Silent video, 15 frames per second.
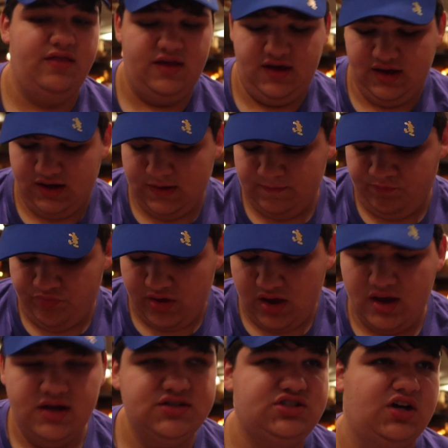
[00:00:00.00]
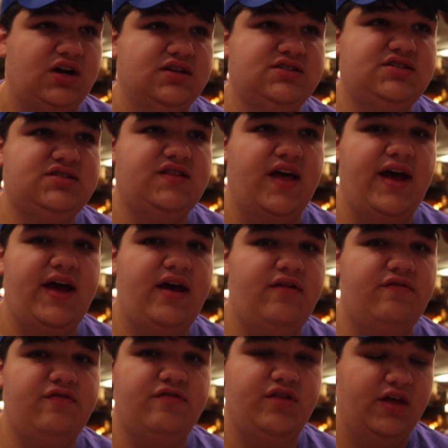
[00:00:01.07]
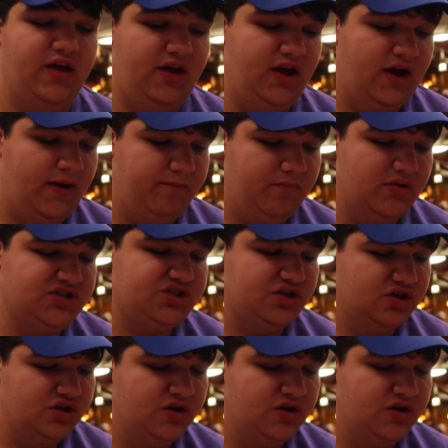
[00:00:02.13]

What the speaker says: in the sauce that I have, the mustard.